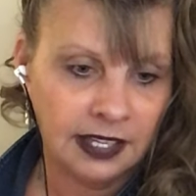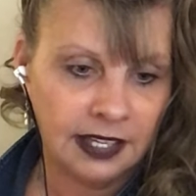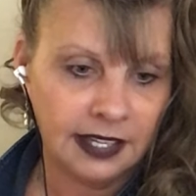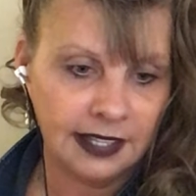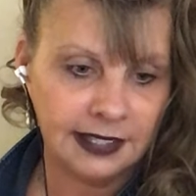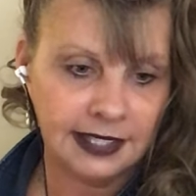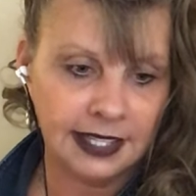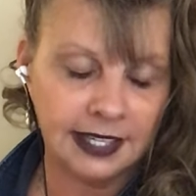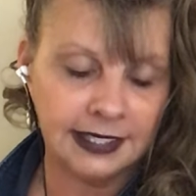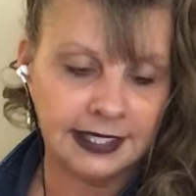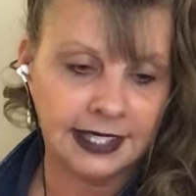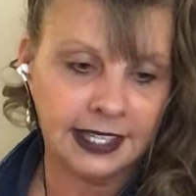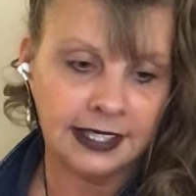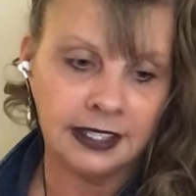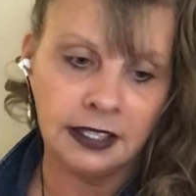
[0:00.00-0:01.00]
it's
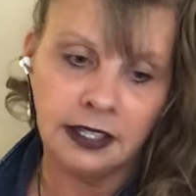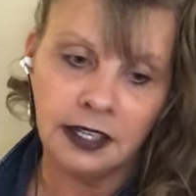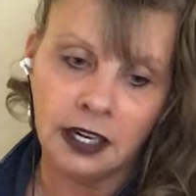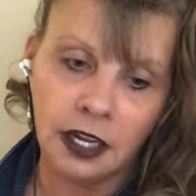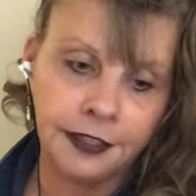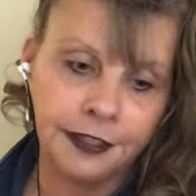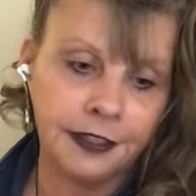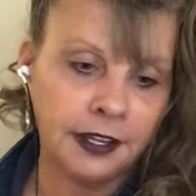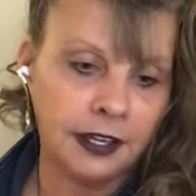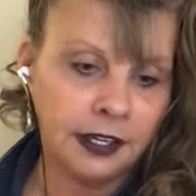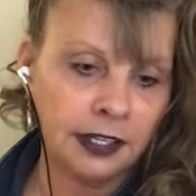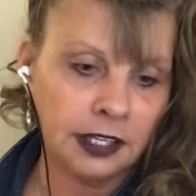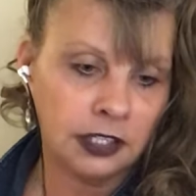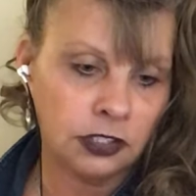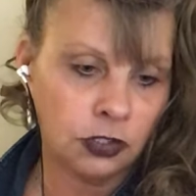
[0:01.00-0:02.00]
like nothing
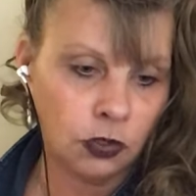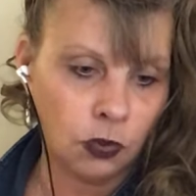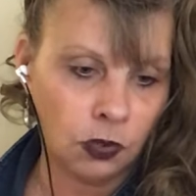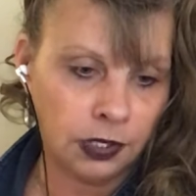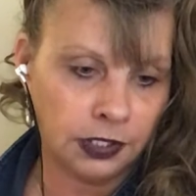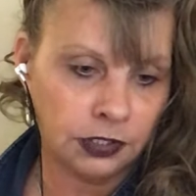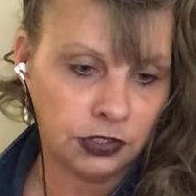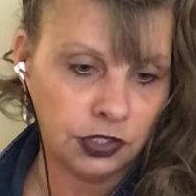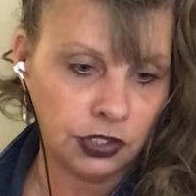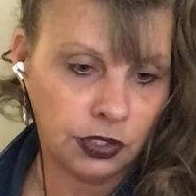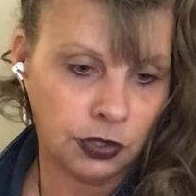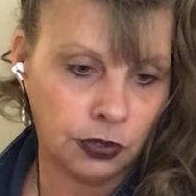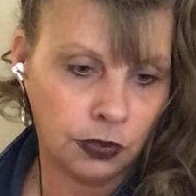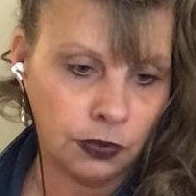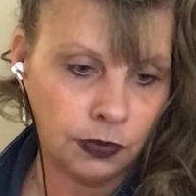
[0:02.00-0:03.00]
is going
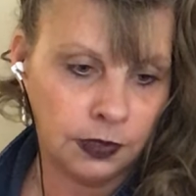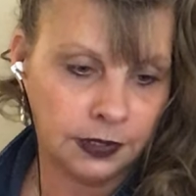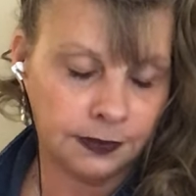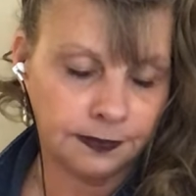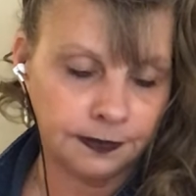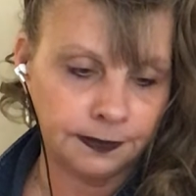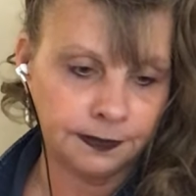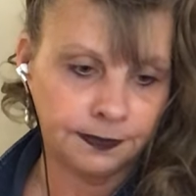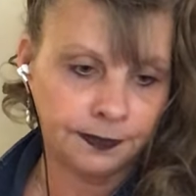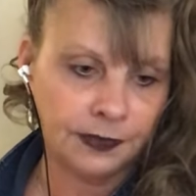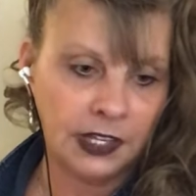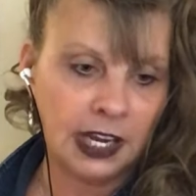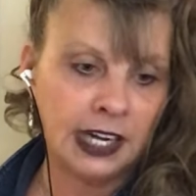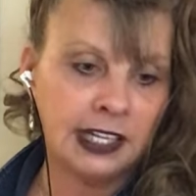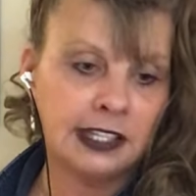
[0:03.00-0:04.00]
to,
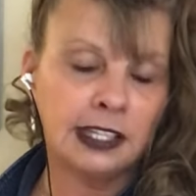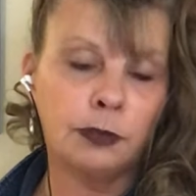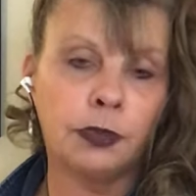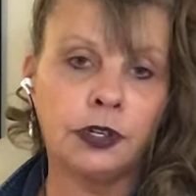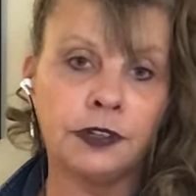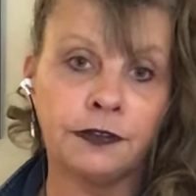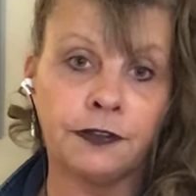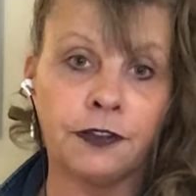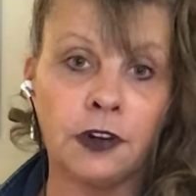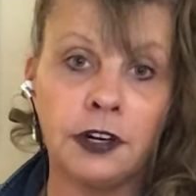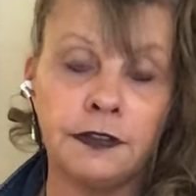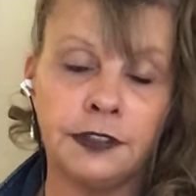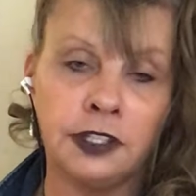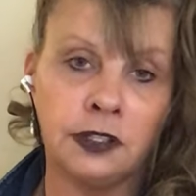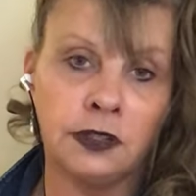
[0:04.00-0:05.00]
anything put in front
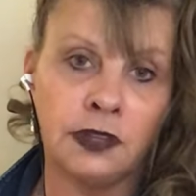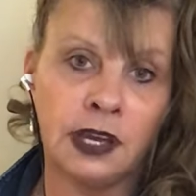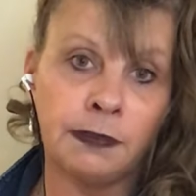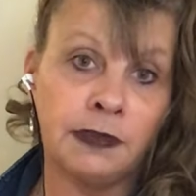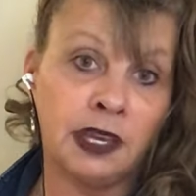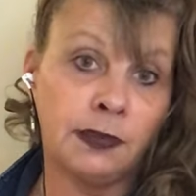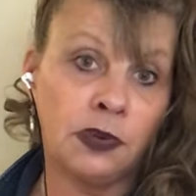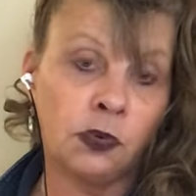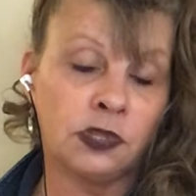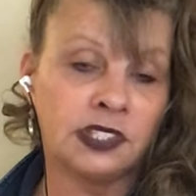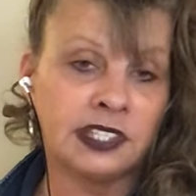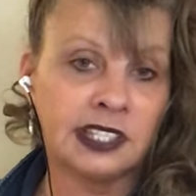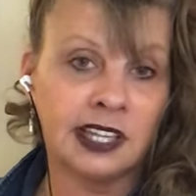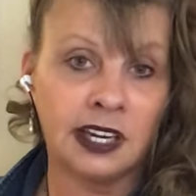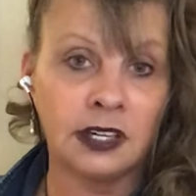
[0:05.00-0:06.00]
of you that maybe would
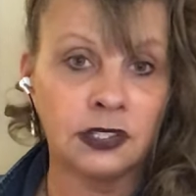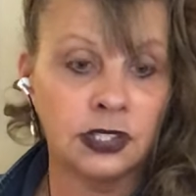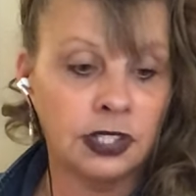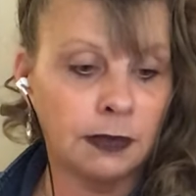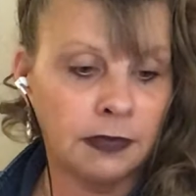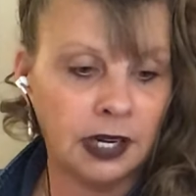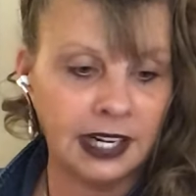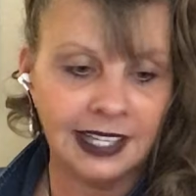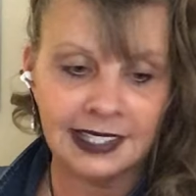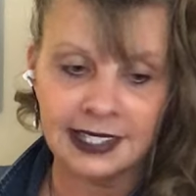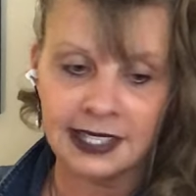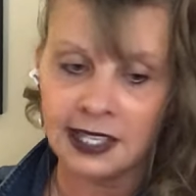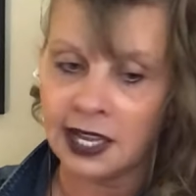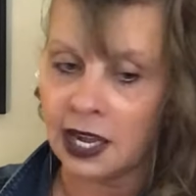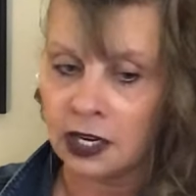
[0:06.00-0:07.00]
scare somebody is
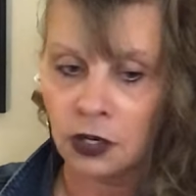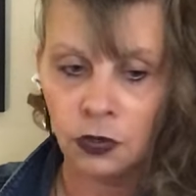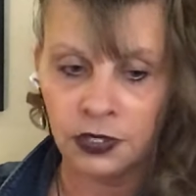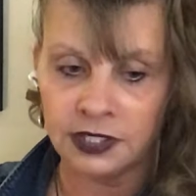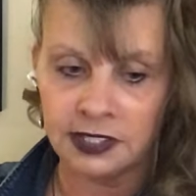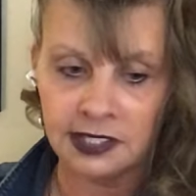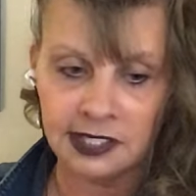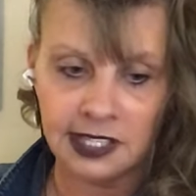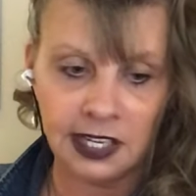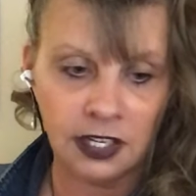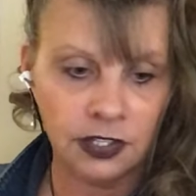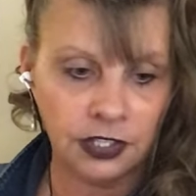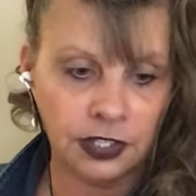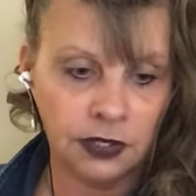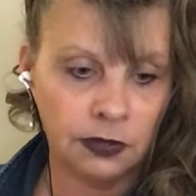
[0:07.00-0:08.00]
not going to scare
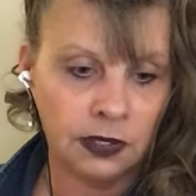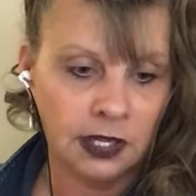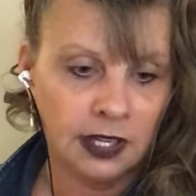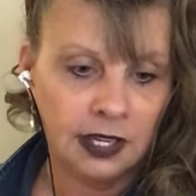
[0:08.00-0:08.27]
you.